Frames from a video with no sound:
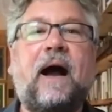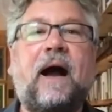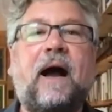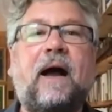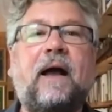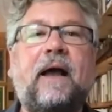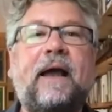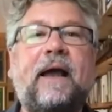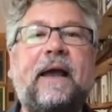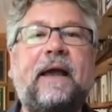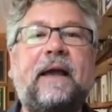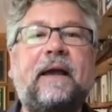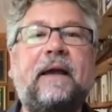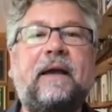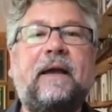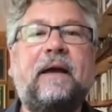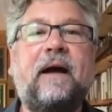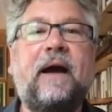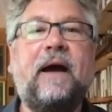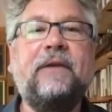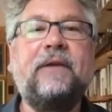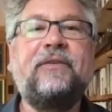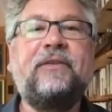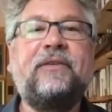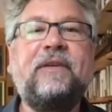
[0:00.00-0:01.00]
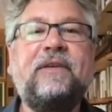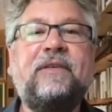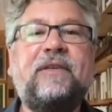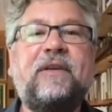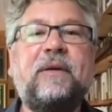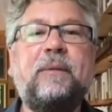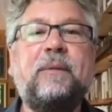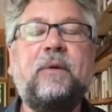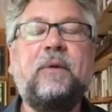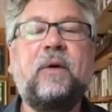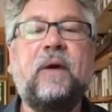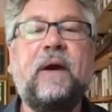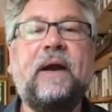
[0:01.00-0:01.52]
Ah, hey, I
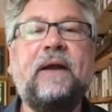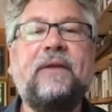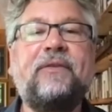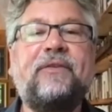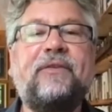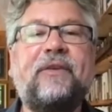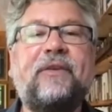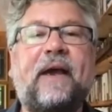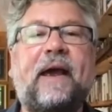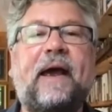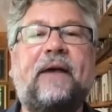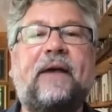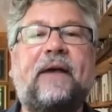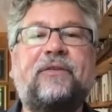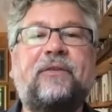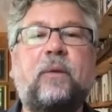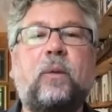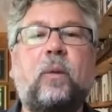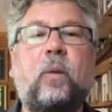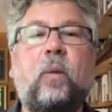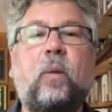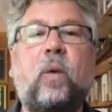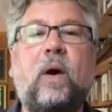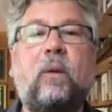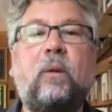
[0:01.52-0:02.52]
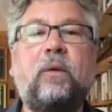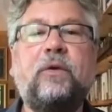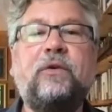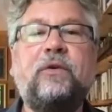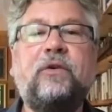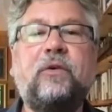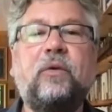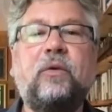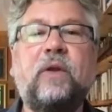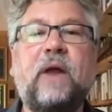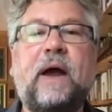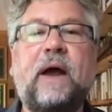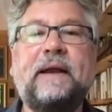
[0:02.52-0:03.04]
see Tim Grance ask, what would
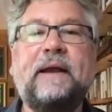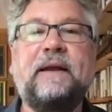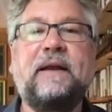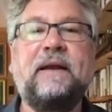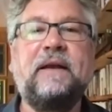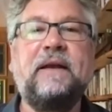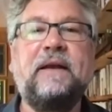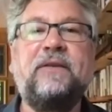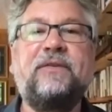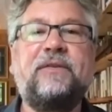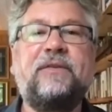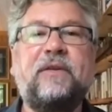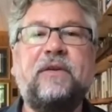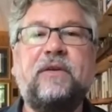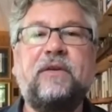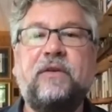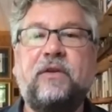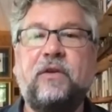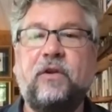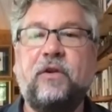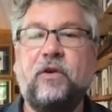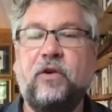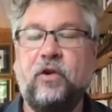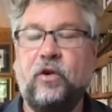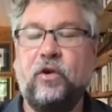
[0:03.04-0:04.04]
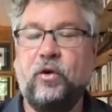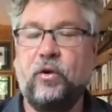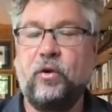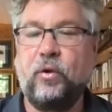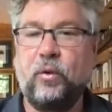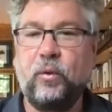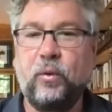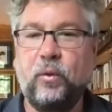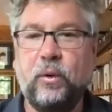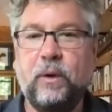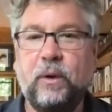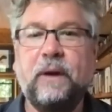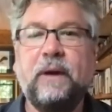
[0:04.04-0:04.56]
you like NIST to do?
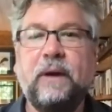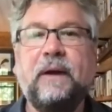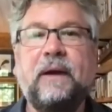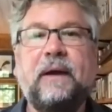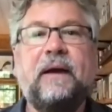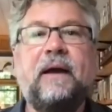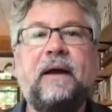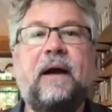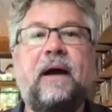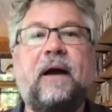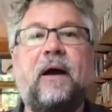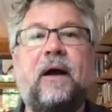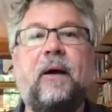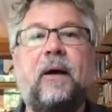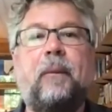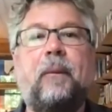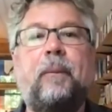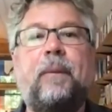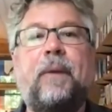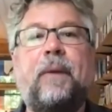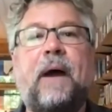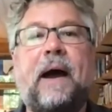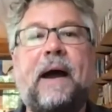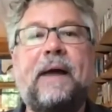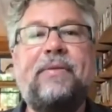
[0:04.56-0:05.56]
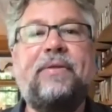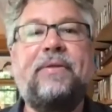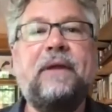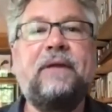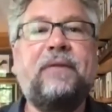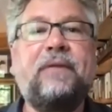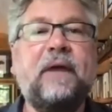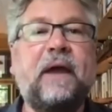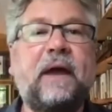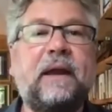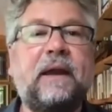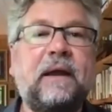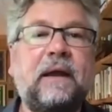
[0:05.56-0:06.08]
Um, I
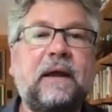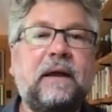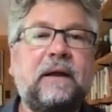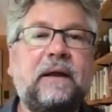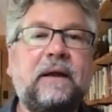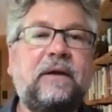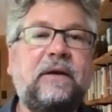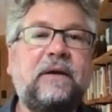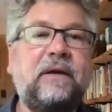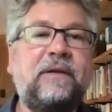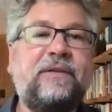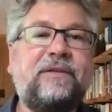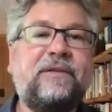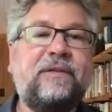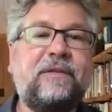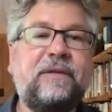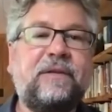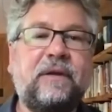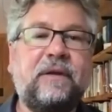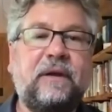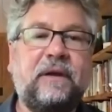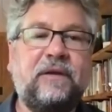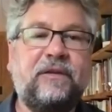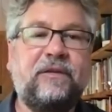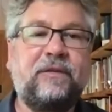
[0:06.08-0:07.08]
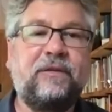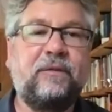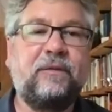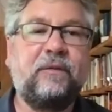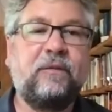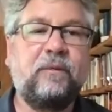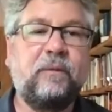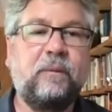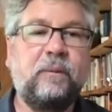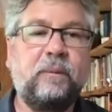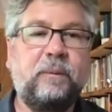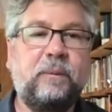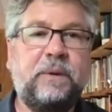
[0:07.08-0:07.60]
think that NIST
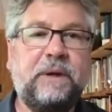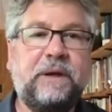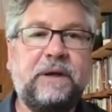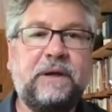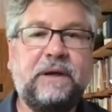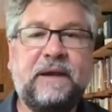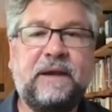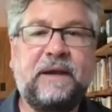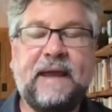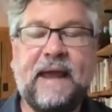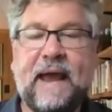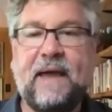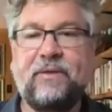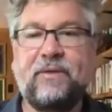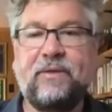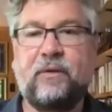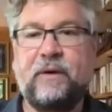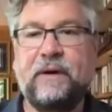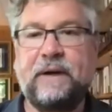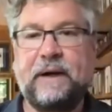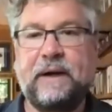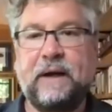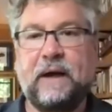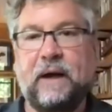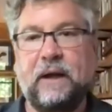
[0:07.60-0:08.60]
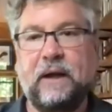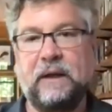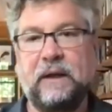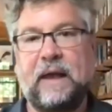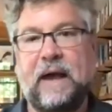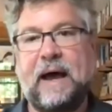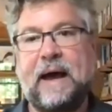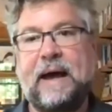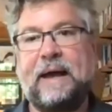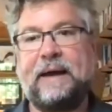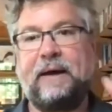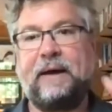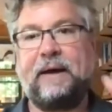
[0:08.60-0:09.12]
has been gathering a
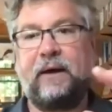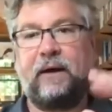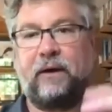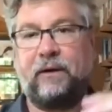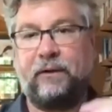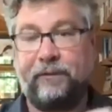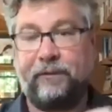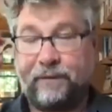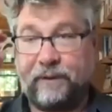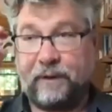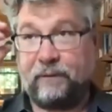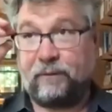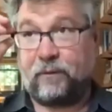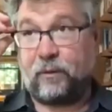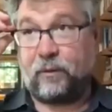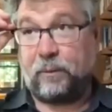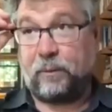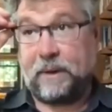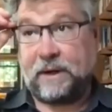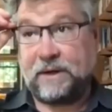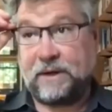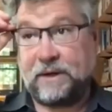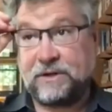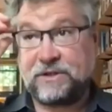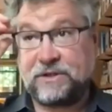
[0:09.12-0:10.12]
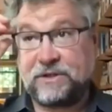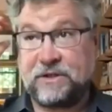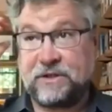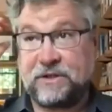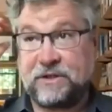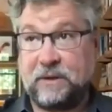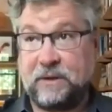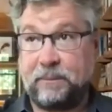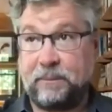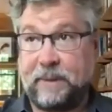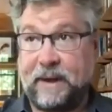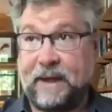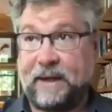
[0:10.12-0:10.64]
lot of information
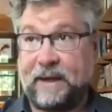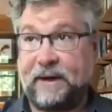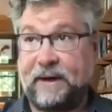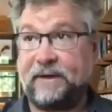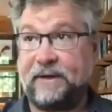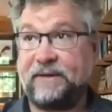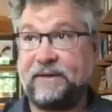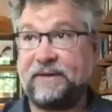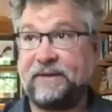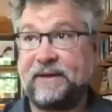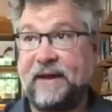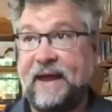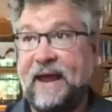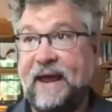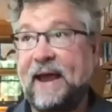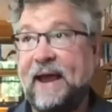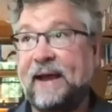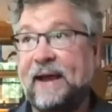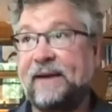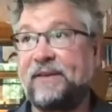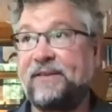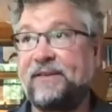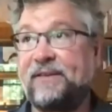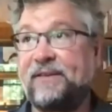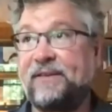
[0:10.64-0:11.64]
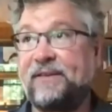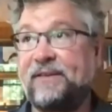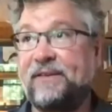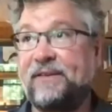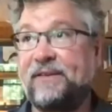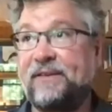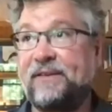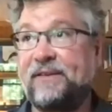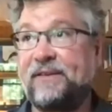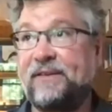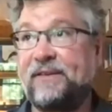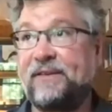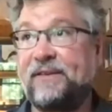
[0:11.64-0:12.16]
about attacks and they are
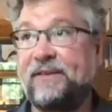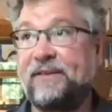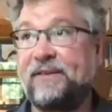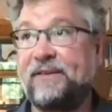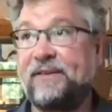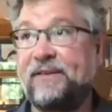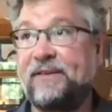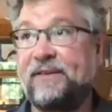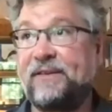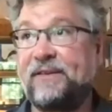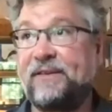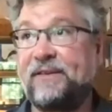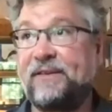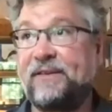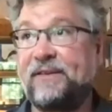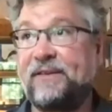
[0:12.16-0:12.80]
to build an